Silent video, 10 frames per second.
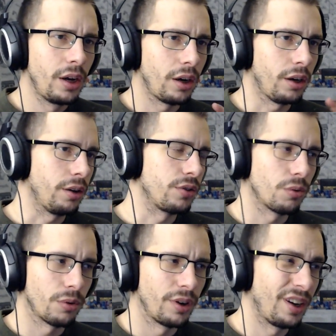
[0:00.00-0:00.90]

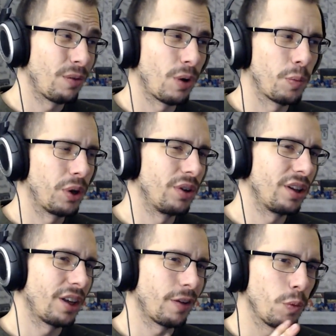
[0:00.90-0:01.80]
Azura, NY Peony.
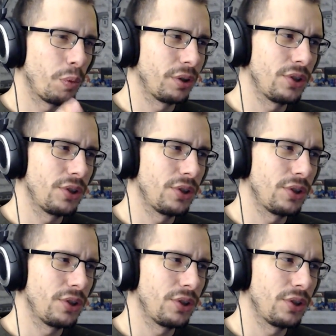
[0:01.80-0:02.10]
Like, if you put